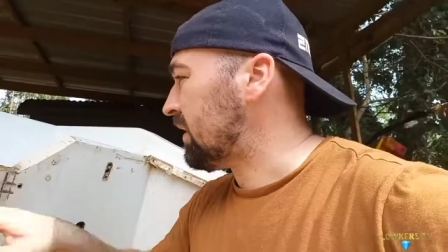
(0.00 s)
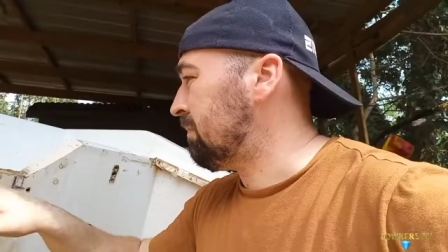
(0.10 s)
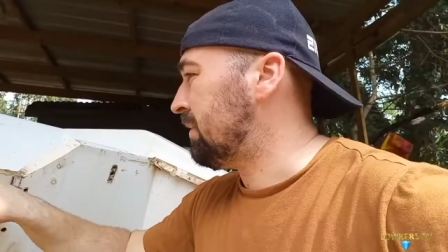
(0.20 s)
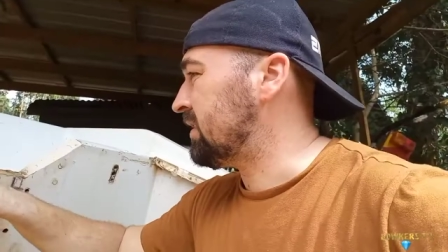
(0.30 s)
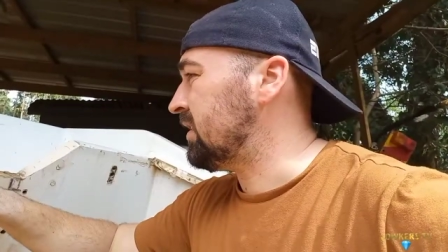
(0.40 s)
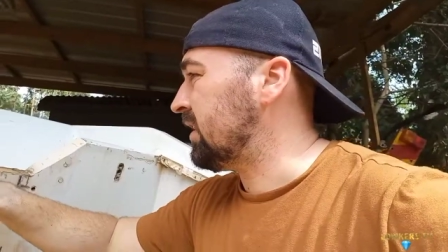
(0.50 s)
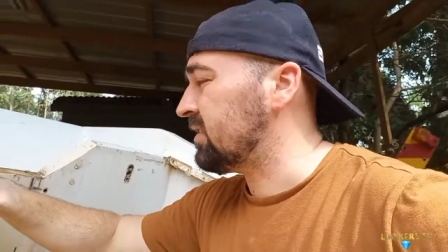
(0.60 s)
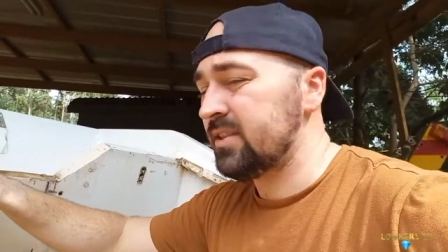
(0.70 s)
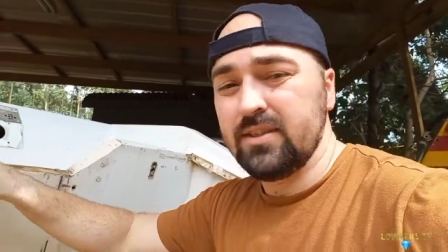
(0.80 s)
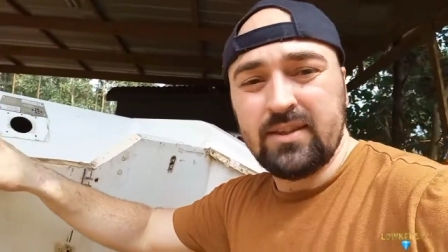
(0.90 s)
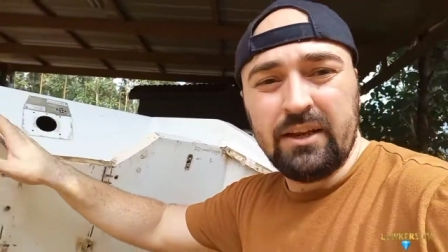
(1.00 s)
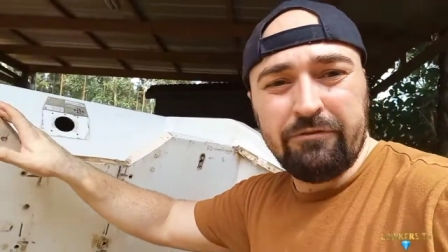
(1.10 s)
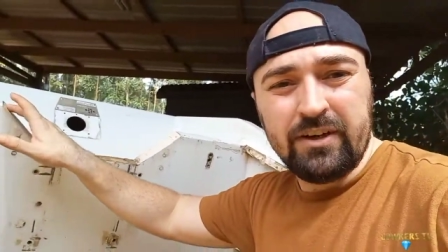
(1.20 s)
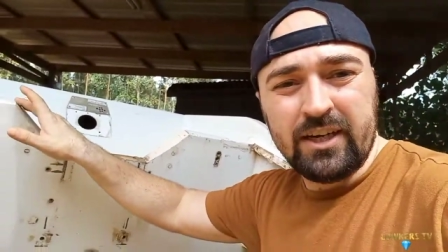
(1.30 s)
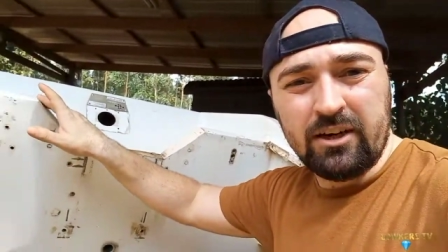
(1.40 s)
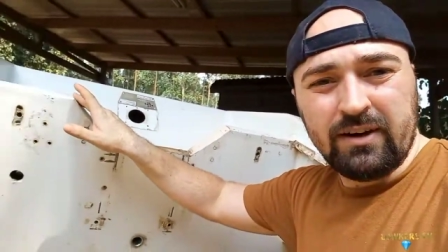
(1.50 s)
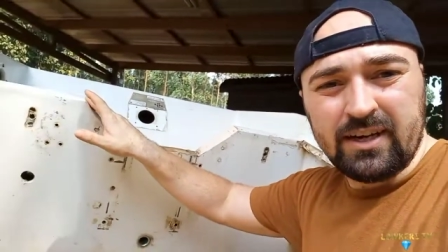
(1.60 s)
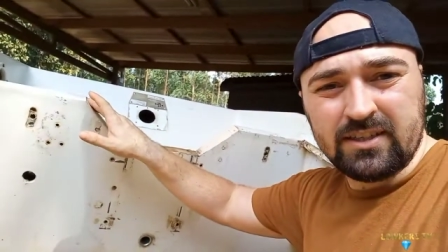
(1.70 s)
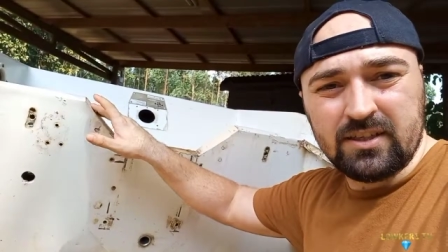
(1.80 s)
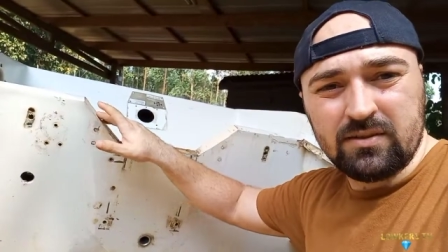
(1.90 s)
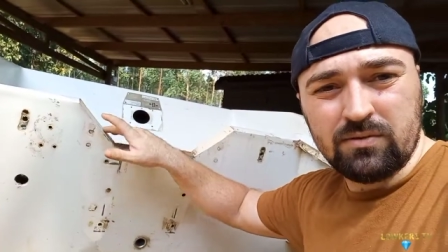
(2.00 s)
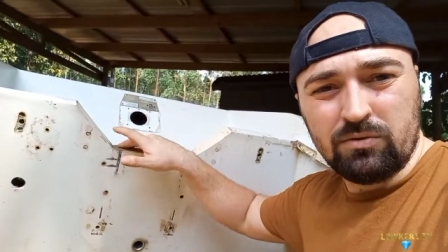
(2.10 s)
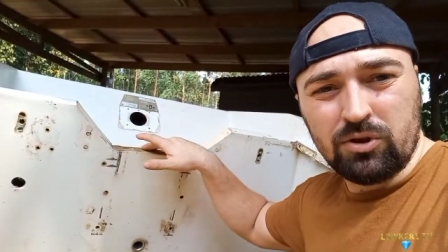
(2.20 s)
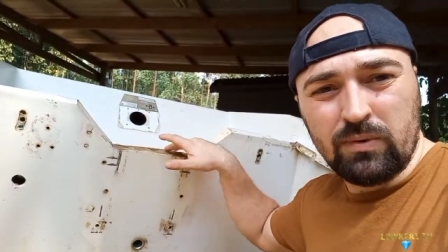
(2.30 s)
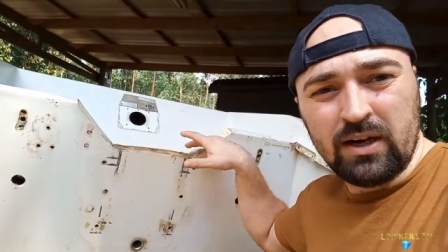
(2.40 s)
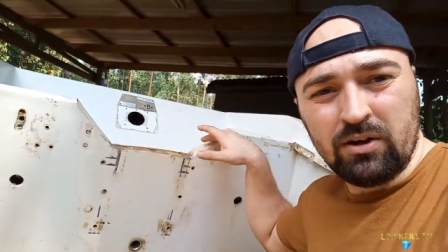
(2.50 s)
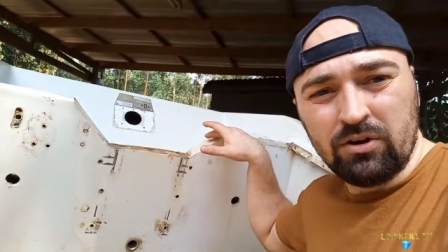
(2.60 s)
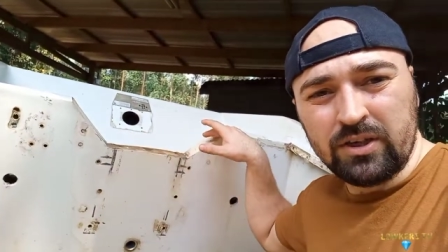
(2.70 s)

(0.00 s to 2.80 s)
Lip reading: But yeah, it's definitely cracked all the way along